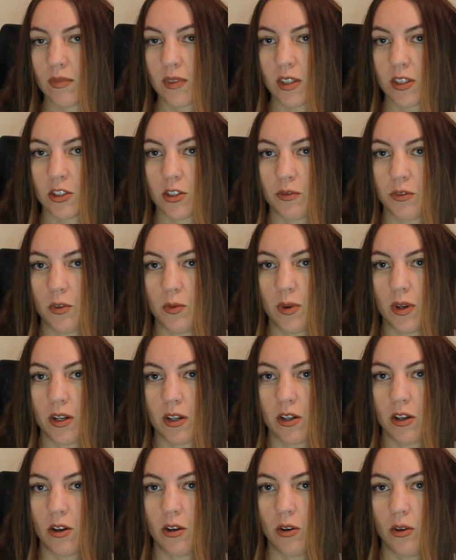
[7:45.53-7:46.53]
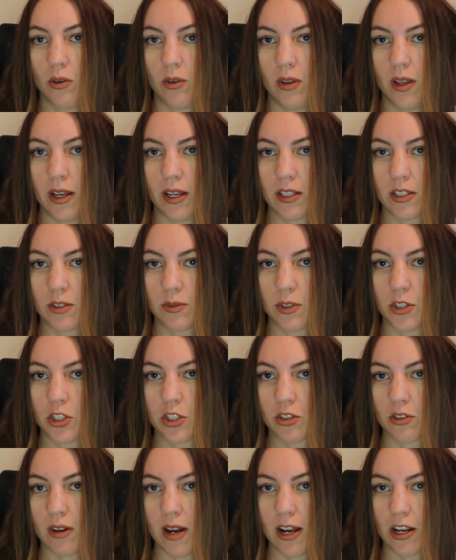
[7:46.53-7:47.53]
So if you want to go like switch
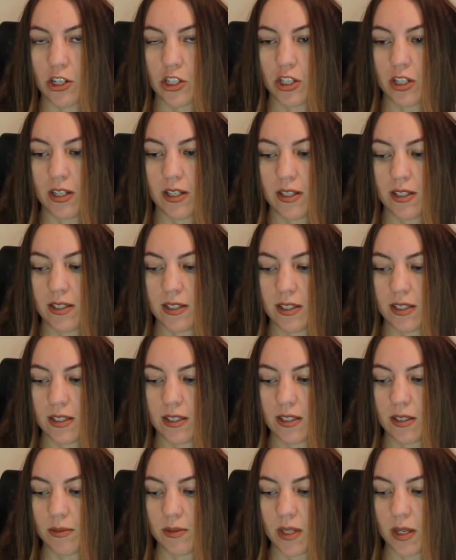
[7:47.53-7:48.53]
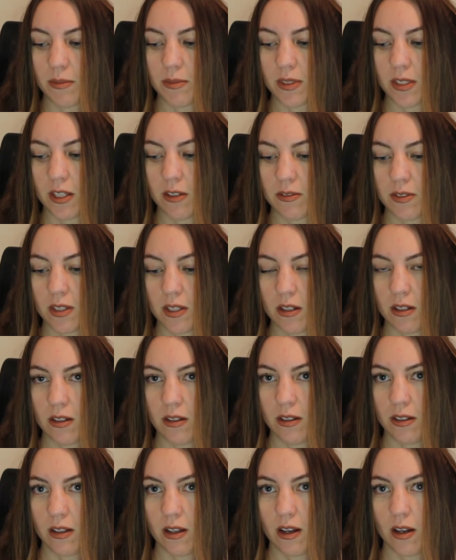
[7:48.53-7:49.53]
directions, it sometimes gives it
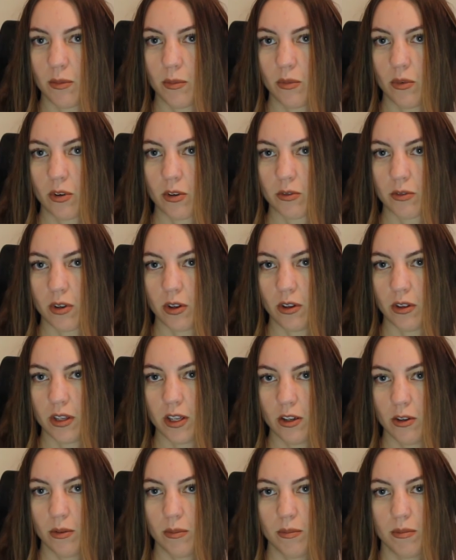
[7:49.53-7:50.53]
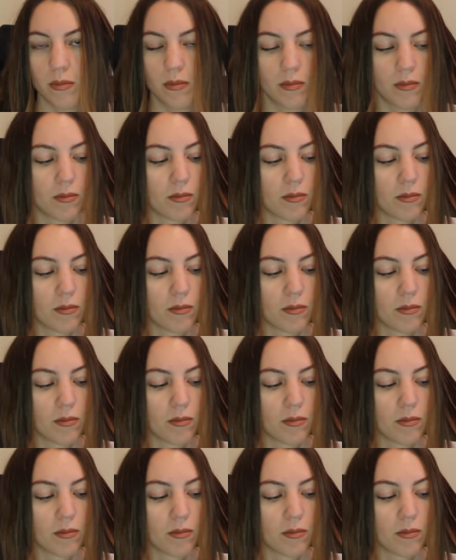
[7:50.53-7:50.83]
a lot more volume.